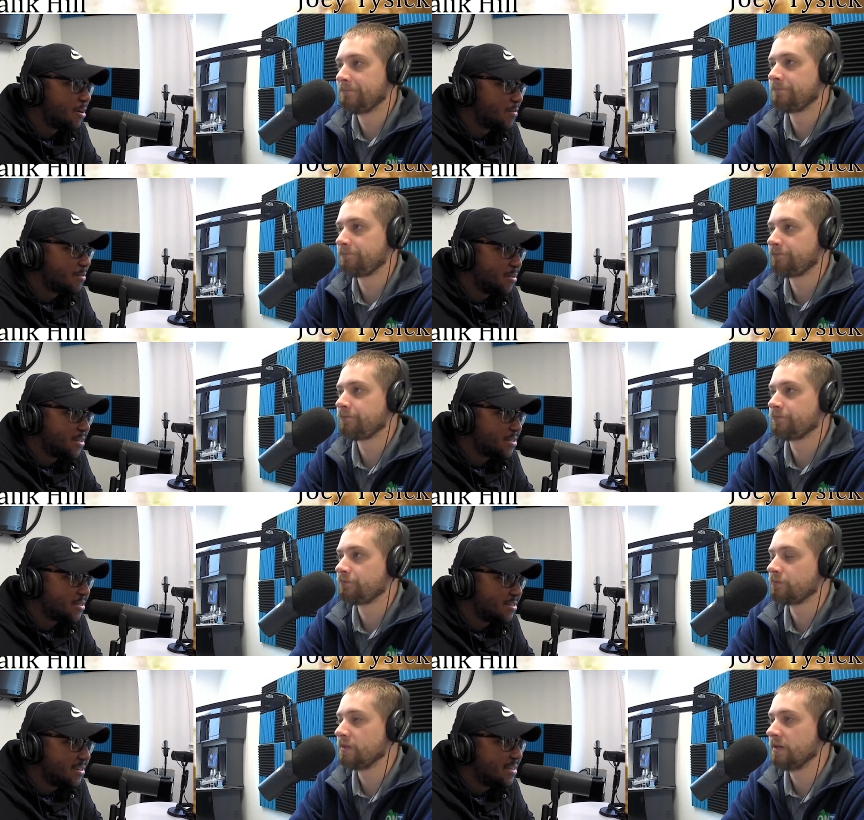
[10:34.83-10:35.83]
Speaker 1: him in off the
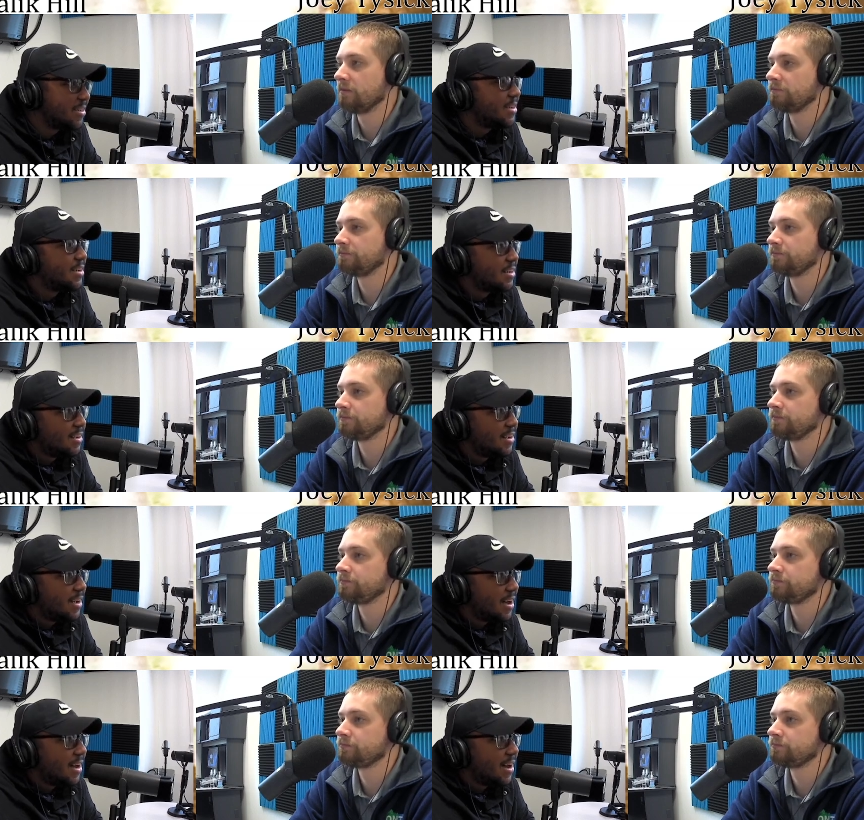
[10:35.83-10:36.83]
bench. Yeah.
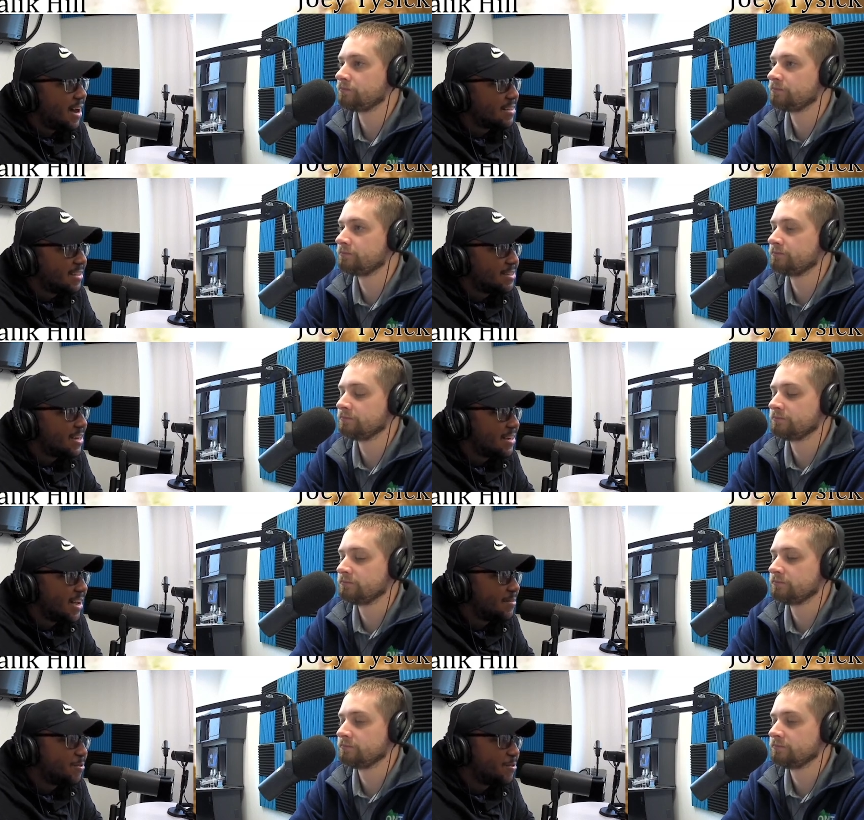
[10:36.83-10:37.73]
I think Jaden